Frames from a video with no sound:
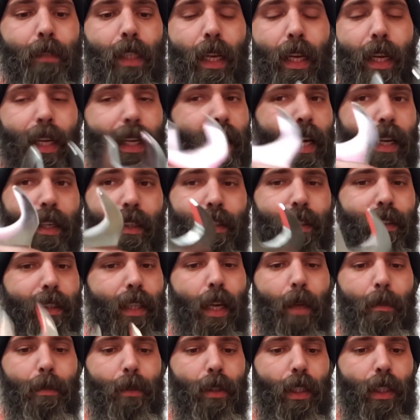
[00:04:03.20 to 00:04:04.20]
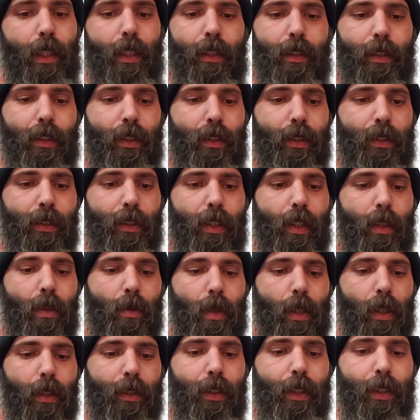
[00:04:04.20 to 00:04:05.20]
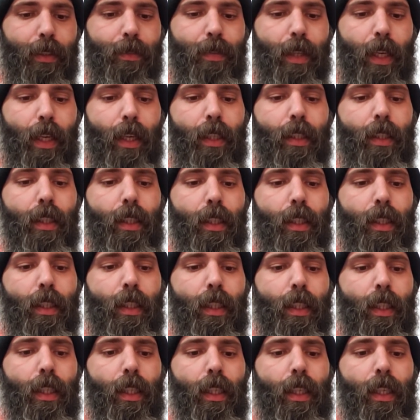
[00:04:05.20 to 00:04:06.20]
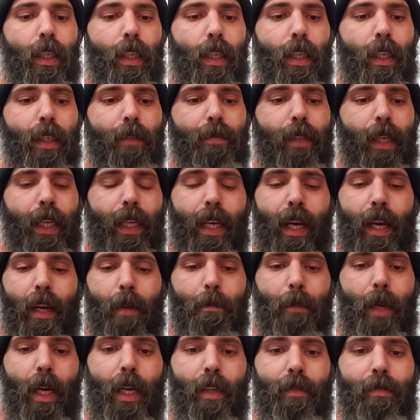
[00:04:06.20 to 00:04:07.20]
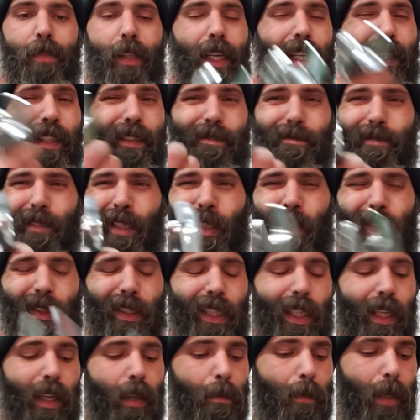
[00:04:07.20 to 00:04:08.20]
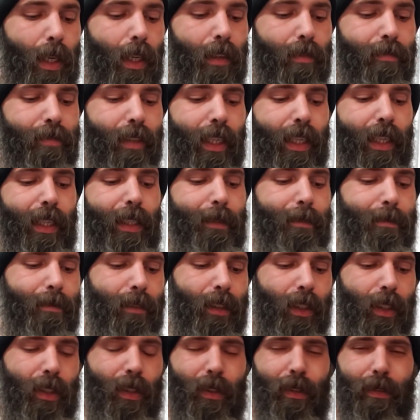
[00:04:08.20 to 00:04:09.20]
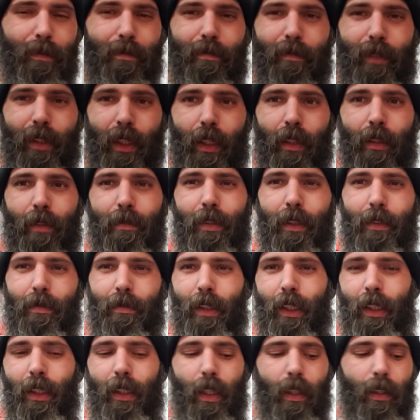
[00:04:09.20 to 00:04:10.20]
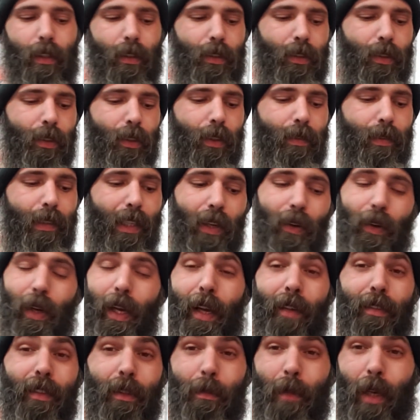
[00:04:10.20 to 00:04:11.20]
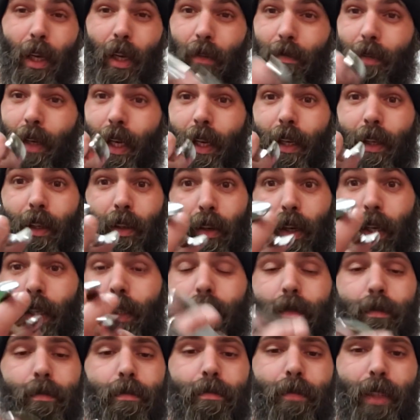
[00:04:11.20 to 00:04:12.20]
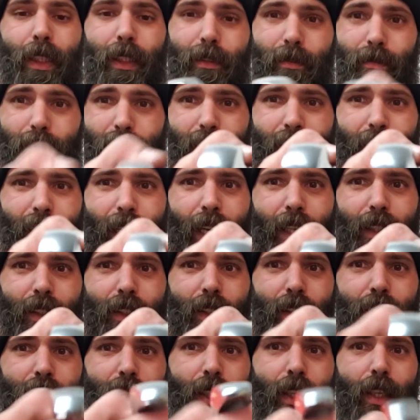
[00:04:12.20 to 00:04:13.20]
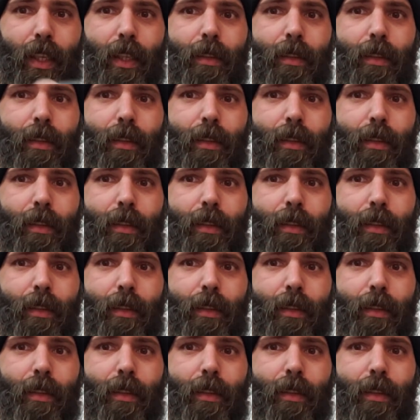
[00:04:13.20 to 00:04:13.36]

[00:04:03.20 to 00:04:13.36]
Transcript: I got an adapter I can use that'll work just fine. If I got to modify it, I only got to modify, you know, $10 or $15 tool. If I don't have to modify it, great. But yeah, she's